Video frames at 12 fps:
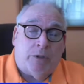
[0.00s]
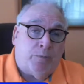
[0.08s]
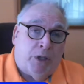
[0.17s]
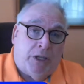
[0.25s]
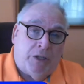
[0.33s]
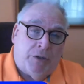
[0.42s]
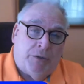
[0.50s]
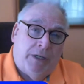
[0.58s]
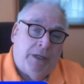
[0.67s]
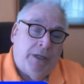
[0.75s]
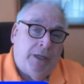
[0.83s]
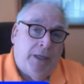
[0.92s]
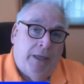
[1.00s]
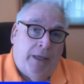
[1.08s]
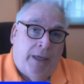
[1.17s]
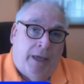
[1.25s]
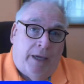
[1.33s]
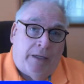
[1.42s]
blustery
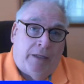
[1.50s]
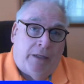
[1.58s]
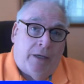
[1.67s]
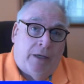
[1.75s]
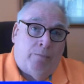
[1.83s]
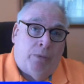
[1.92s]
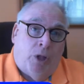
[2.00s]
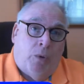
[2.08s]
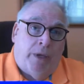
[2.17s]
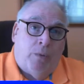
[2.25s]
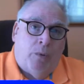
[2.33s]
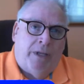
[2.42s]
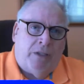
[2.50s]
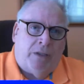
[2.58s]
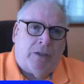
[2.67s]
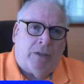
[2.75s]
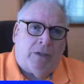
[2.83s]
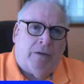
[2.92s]
and blowing winds
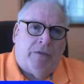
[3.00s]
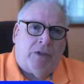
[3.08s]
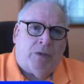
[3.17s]
and stuff this